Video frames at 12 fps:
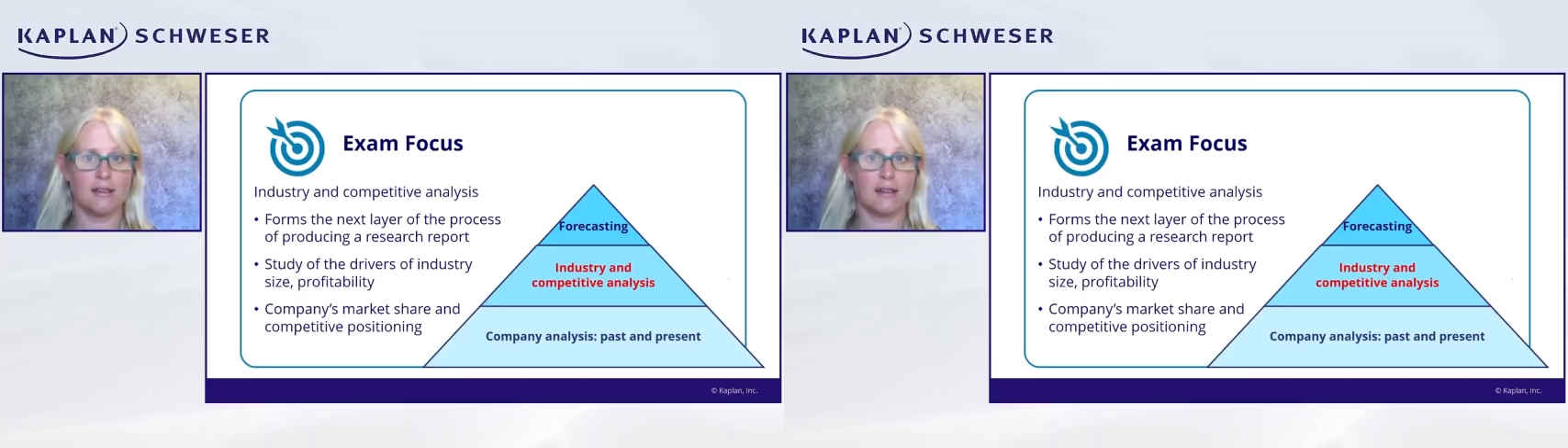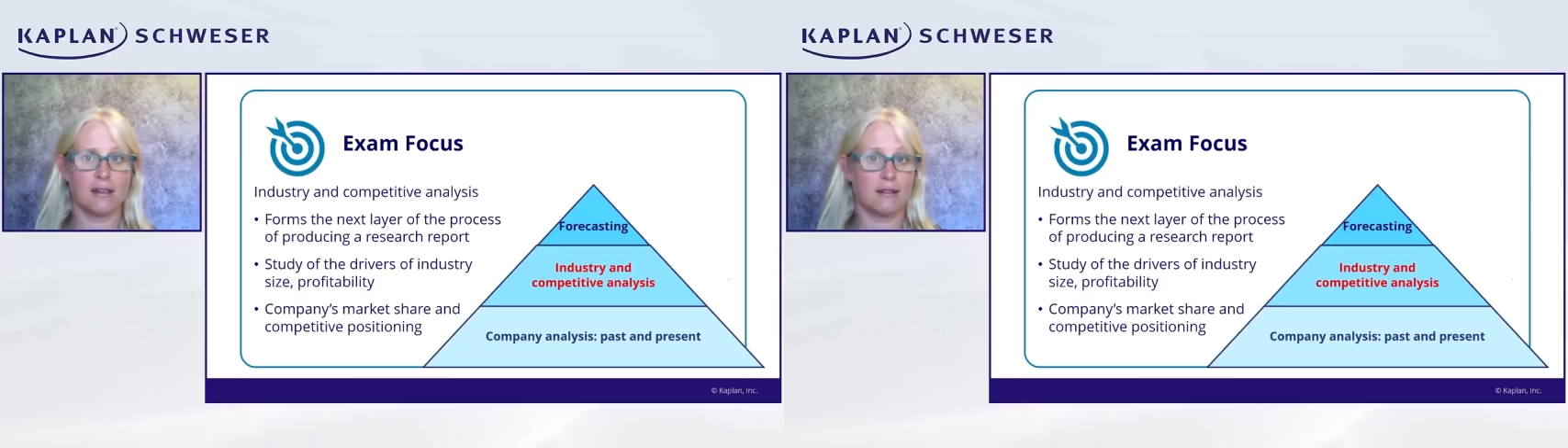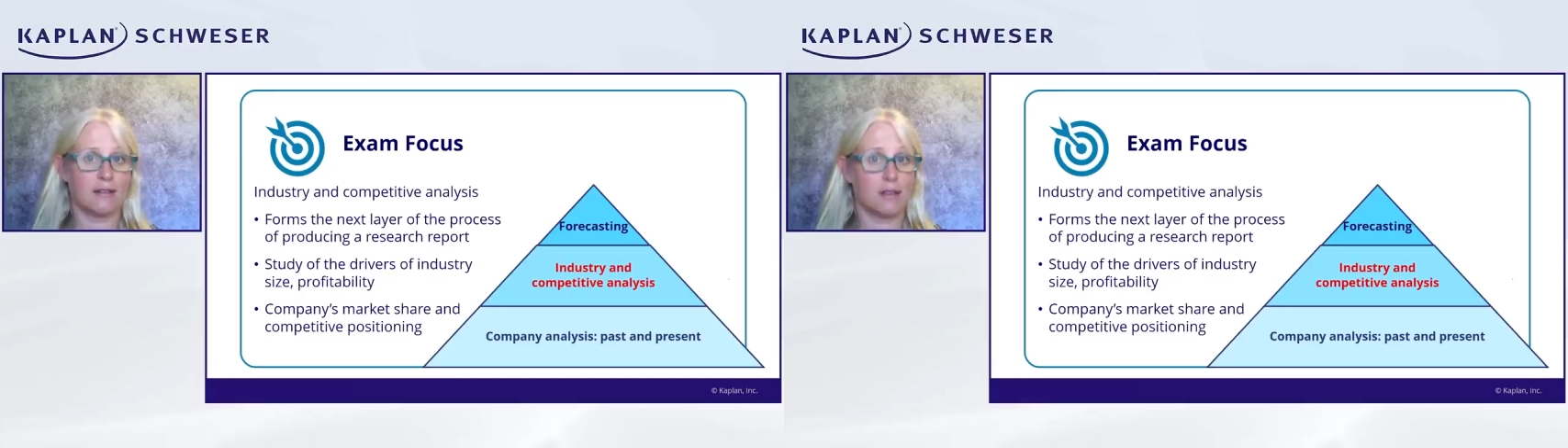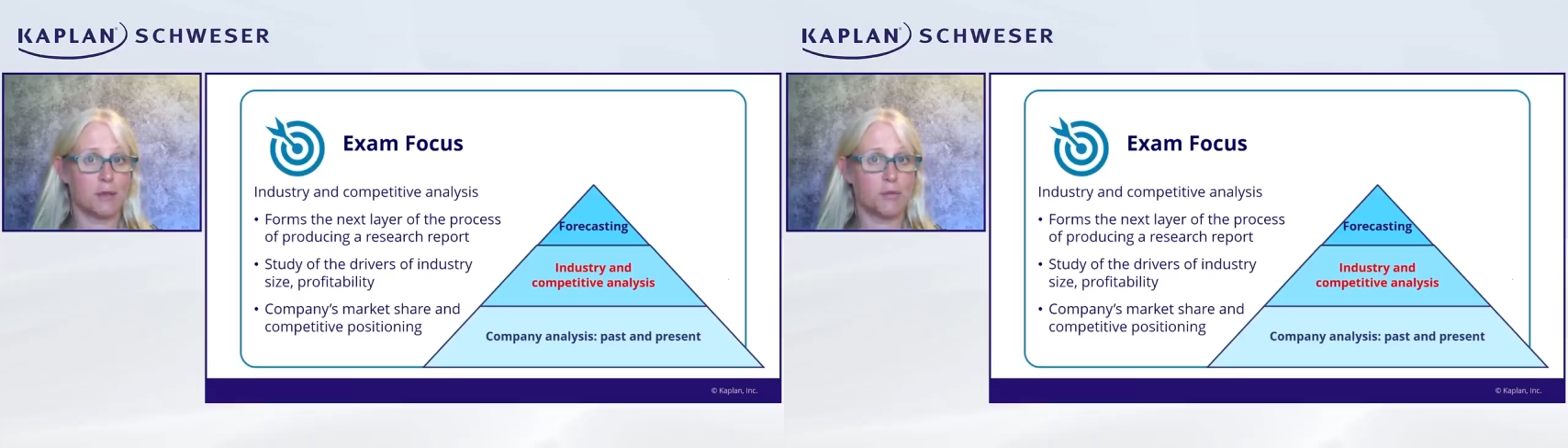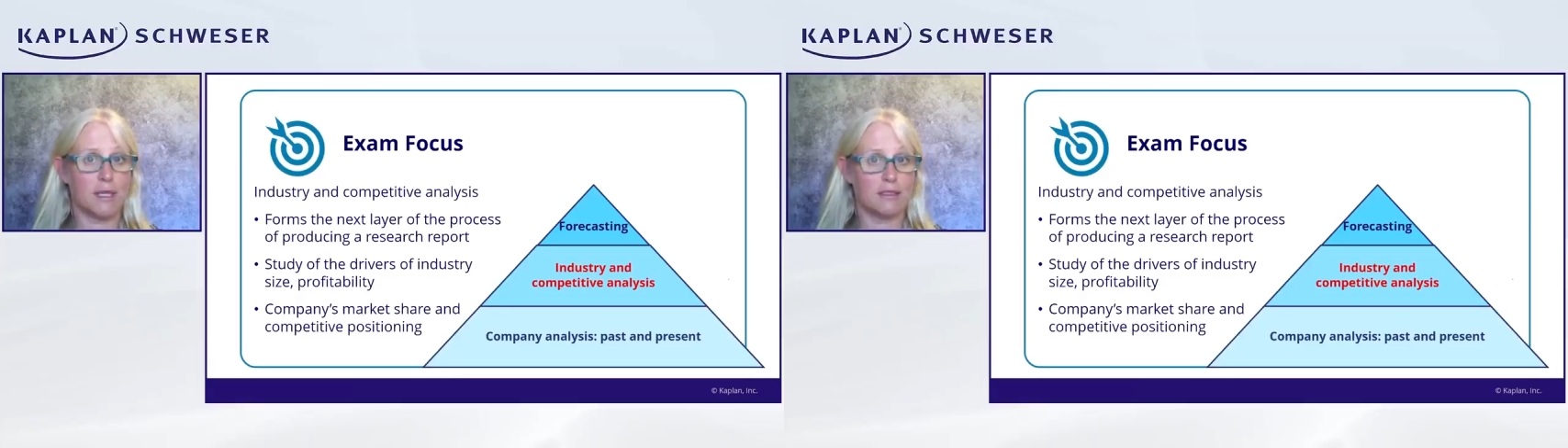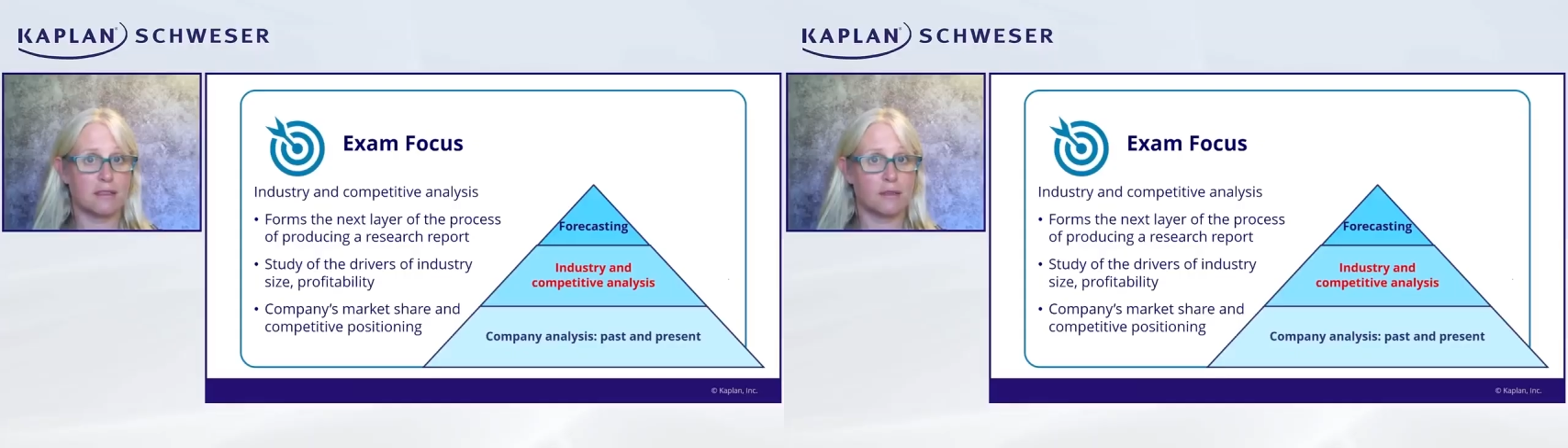and the
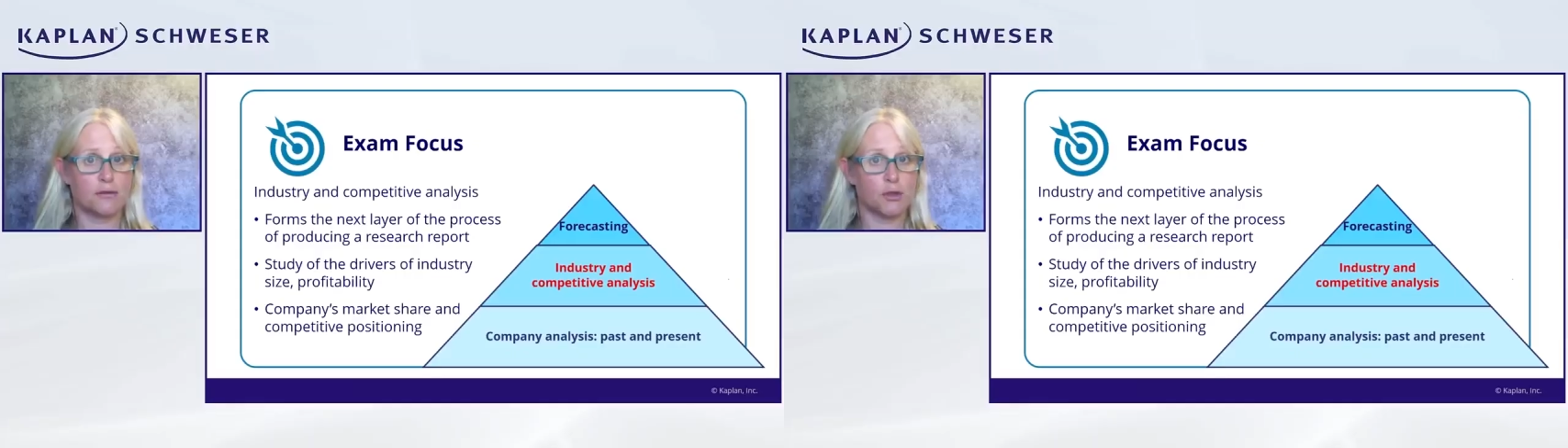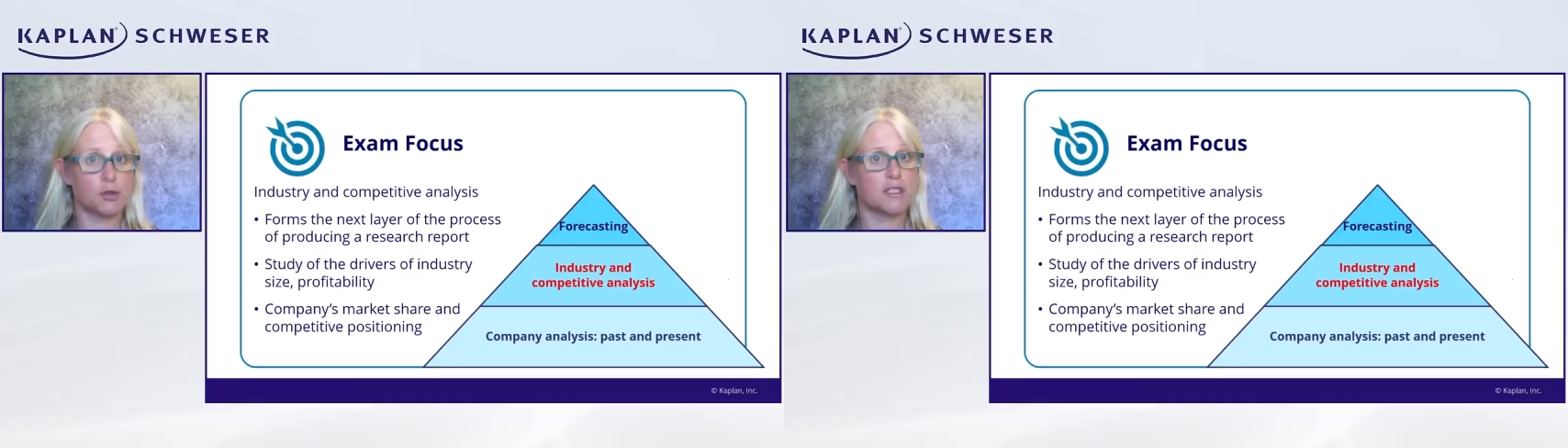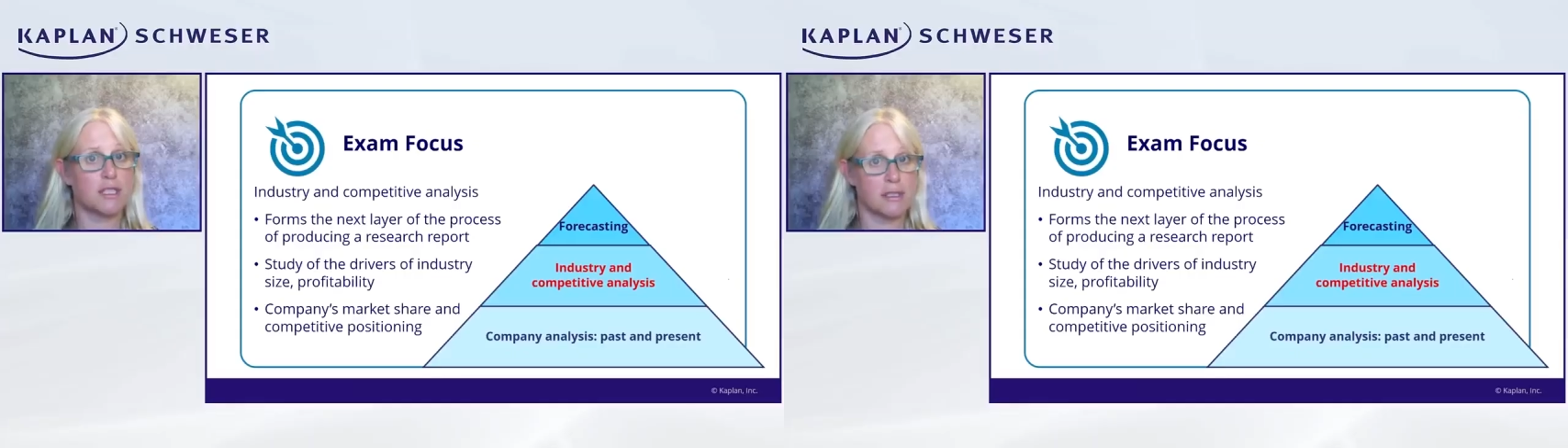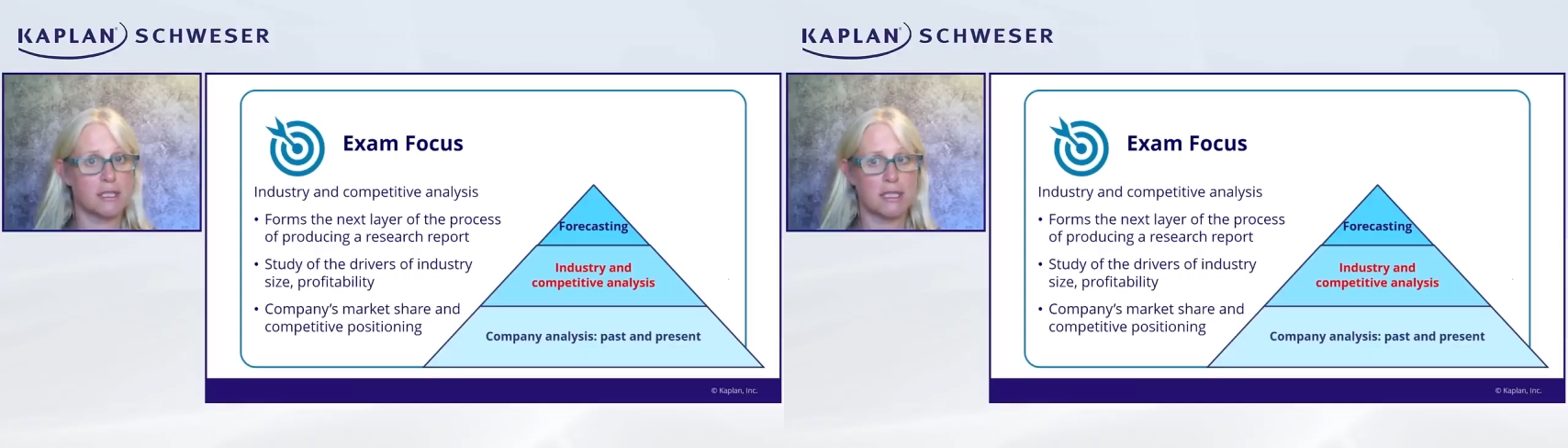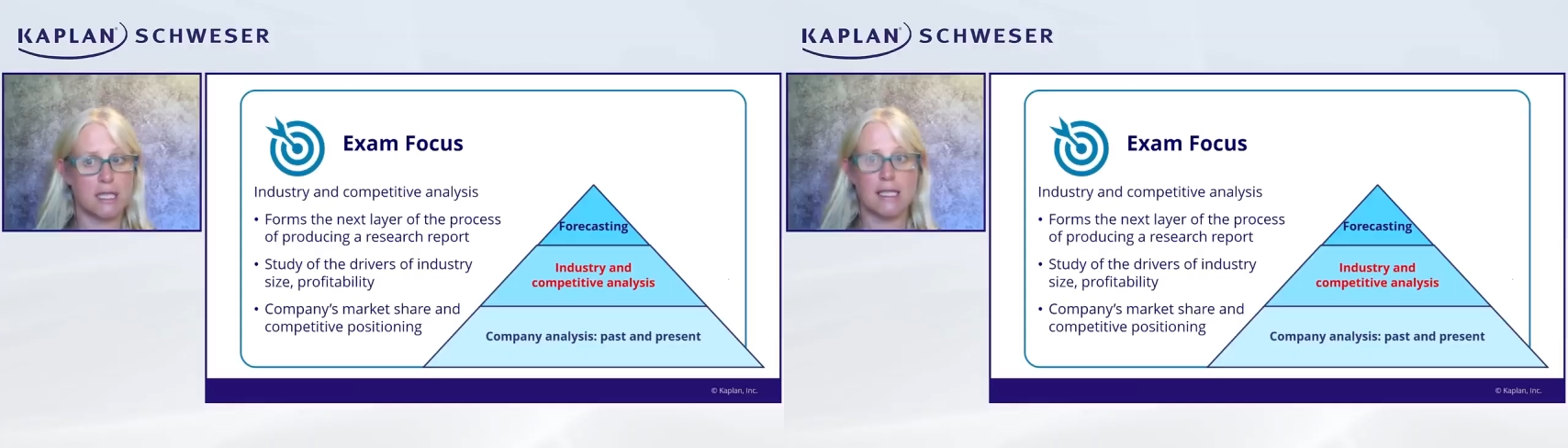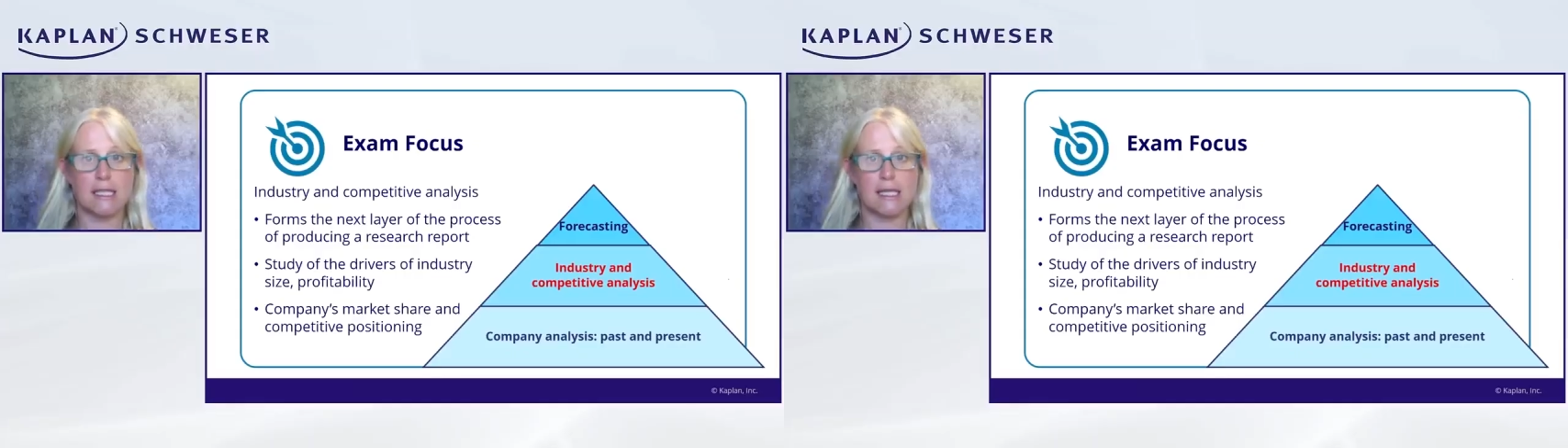competitive forces is
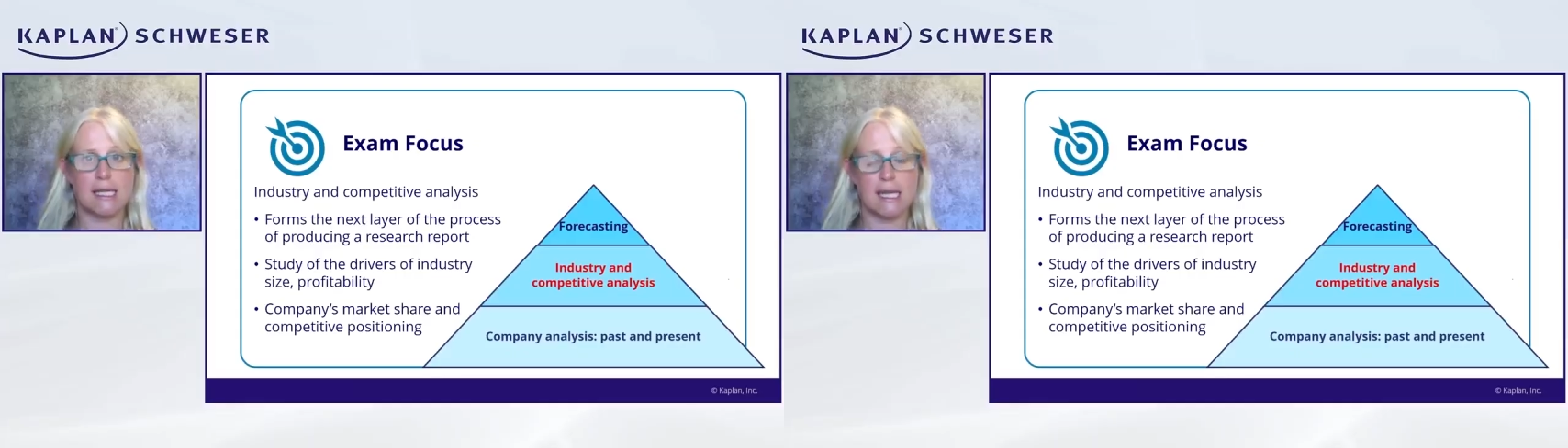clearly